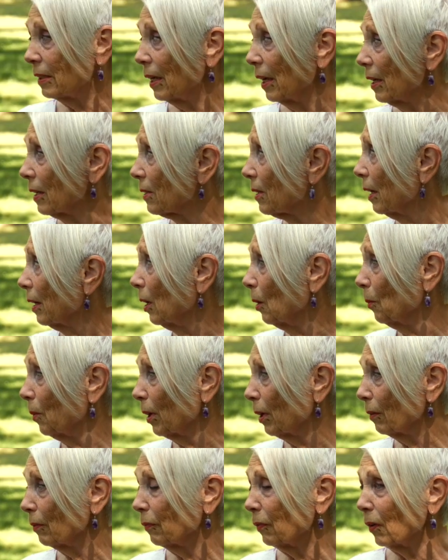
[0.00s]
takes
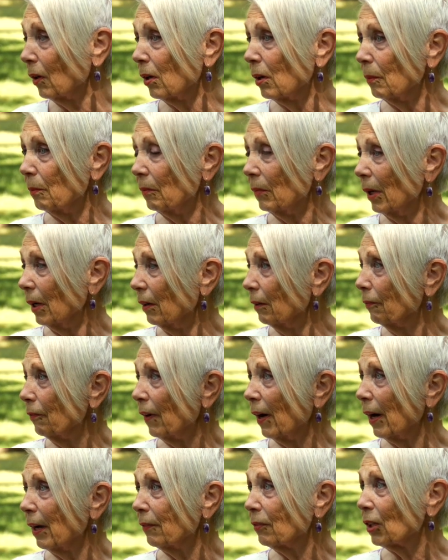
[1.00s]
anywhere from
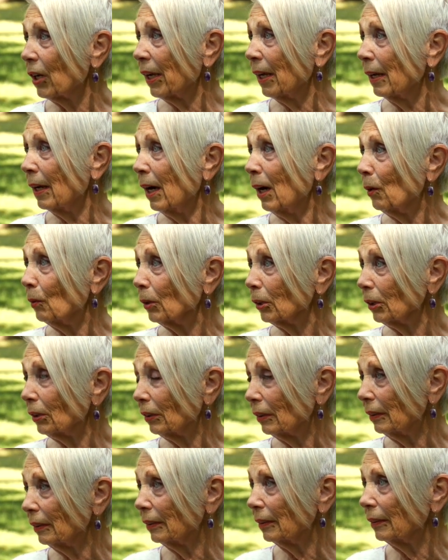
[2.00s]
5 to 8 hours.